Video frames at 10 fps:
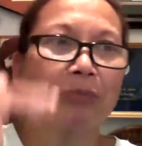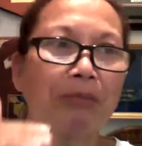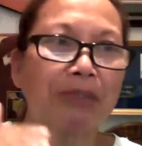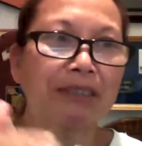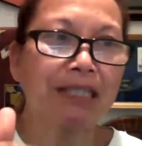
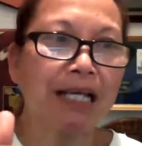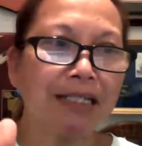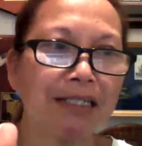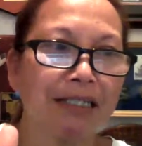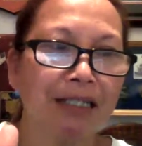mistake.
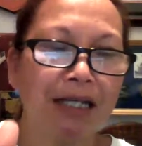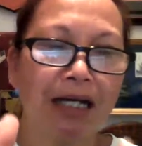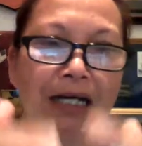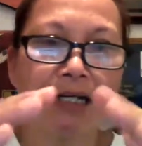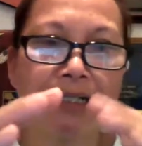
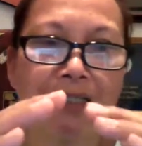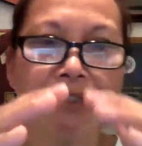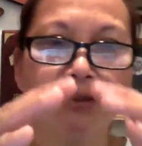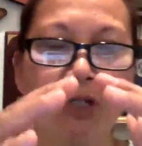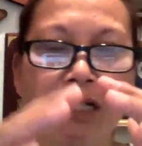Low
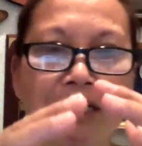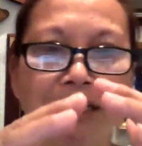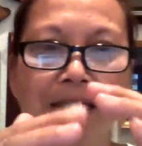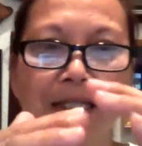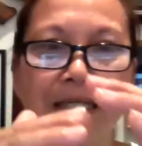high.
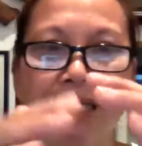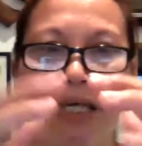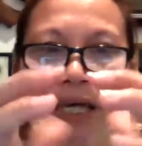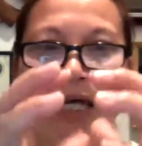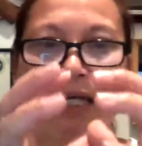
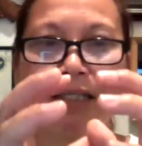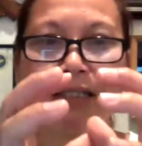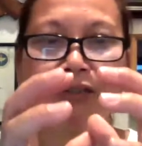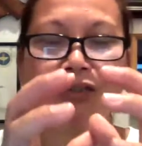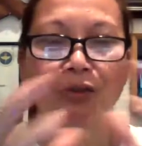And
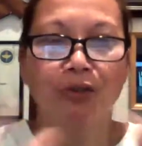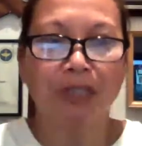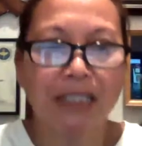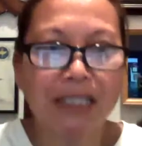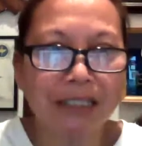so the
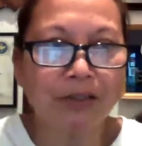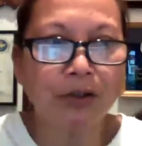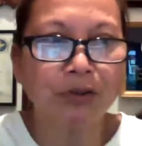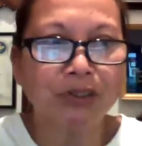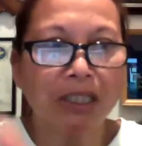heat
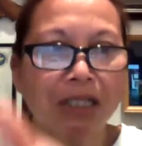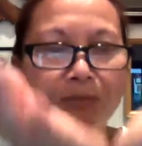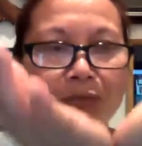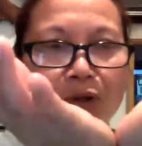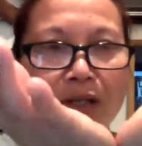goes up,
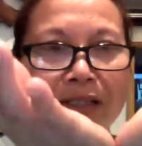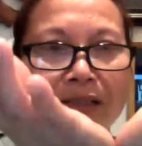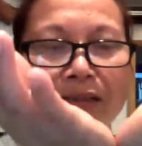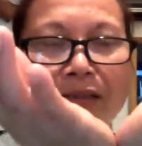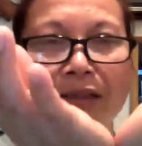right?
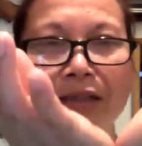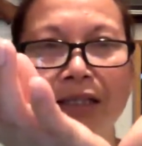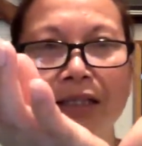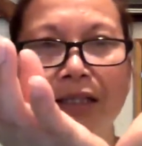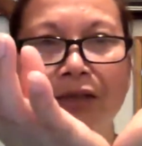
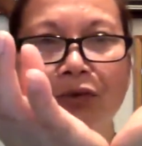It